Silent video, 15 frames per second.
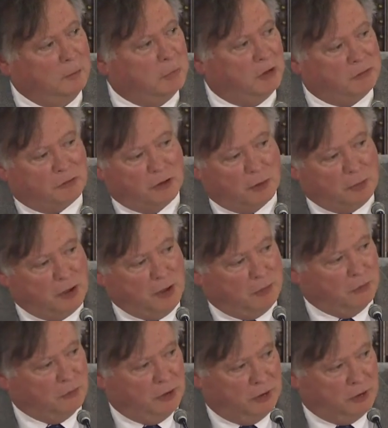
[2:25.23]
But for the
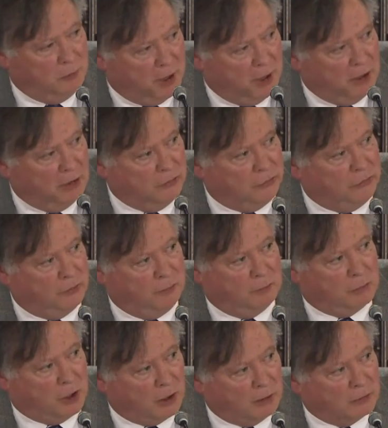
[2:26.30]
people in Emmaus
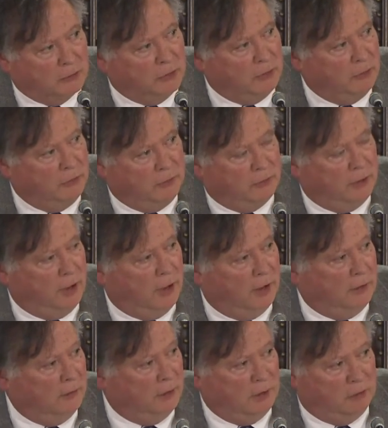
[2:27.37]
and Parkland
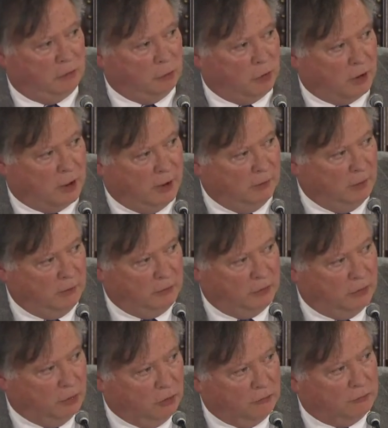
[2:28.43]
and even where I lived
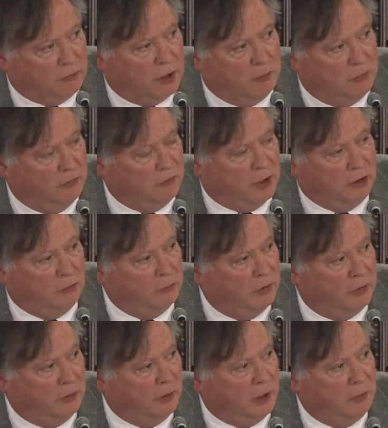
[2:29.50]
in old farm development,